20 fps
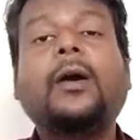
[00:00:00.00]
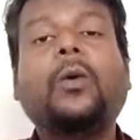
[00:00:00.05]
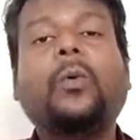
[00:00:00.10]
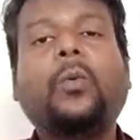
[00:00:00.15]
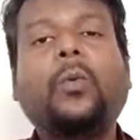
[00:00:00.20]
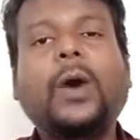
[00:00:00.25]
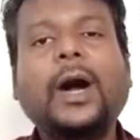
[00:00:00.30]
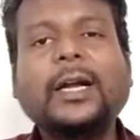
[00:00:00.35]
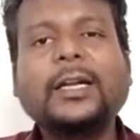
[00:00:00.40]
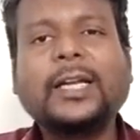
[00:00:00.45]

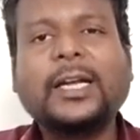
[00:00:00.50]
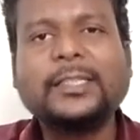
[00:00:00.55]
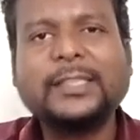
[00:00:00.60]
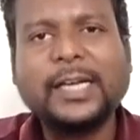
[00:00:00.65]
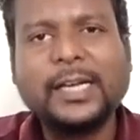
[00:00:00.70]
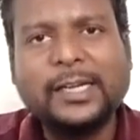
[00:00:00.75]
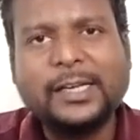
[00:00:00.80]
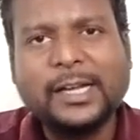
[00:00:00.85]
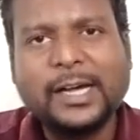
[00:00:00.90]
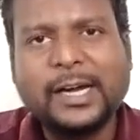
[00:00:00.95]
What are
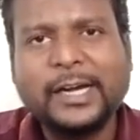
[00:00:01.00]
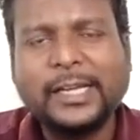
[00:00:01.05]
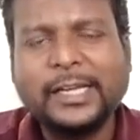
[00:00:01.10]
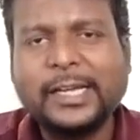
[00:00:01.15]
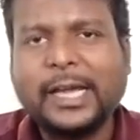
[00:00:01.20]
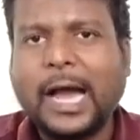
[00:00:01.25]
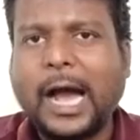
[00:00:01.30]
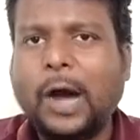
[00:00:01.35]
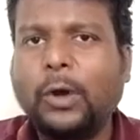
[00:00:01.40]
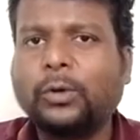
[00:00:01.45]
the
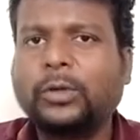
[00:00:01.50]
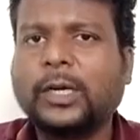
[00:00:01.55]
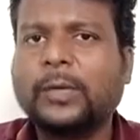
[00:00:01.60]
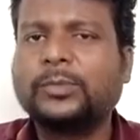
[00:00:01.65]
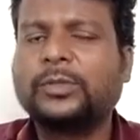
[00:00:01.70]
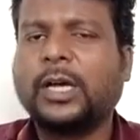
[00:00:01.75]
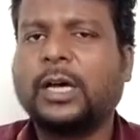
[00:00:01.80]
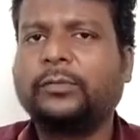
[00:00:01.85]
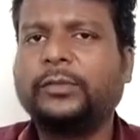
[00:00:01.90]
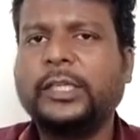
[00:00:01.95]
learning
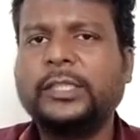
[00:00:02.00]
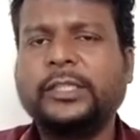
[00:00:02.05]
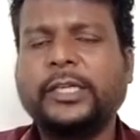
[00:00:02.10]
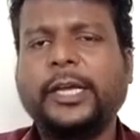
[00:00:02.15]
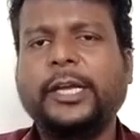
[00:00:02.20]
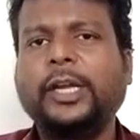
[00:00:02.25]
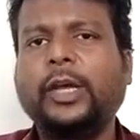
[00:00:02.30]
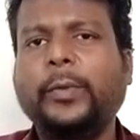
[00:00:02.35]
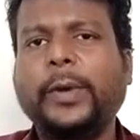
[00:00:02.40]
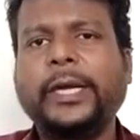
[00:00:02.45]
outcomes of
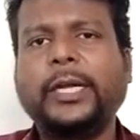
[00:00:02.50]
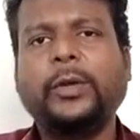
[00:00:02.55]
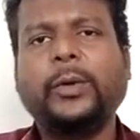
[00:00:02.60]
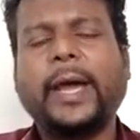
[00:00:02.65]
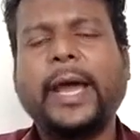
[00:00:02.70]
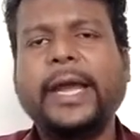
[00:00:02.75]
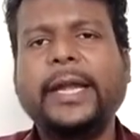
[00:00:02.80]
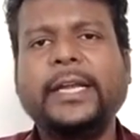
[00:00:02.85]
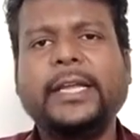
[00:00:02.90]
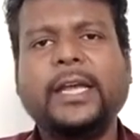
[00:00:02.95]
this innovative
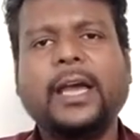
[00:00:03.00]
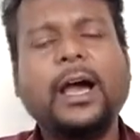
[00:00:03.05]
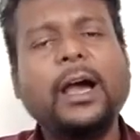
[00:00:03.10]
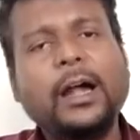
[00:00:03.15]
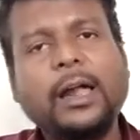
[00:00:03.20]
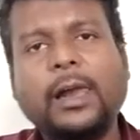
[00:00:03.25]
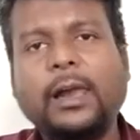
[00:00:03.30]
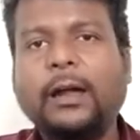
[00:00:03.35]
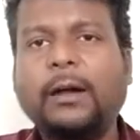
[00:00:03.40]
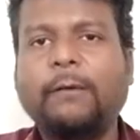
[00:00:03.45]

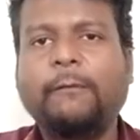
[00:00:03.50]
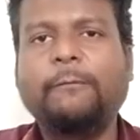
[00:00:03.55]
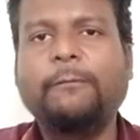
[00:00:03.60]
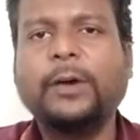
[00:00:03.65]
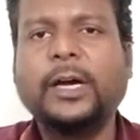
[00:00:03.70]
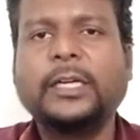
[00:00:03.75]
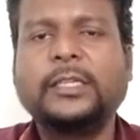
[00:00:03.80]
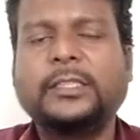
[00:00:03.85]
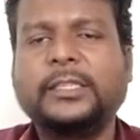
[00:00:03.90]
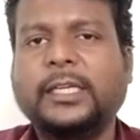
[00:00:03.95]
idea,
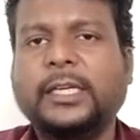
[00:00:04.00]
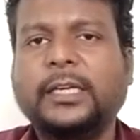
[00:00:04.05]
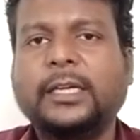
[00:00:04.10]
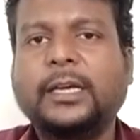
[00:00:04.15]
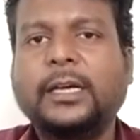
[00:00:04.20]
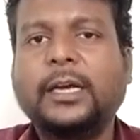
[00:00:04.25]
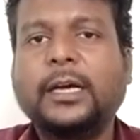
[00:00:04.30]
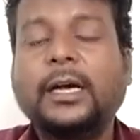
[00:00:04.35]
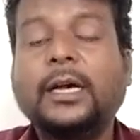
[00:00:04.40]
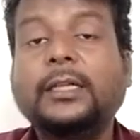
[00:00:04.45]
Word
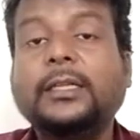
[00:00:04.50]
C?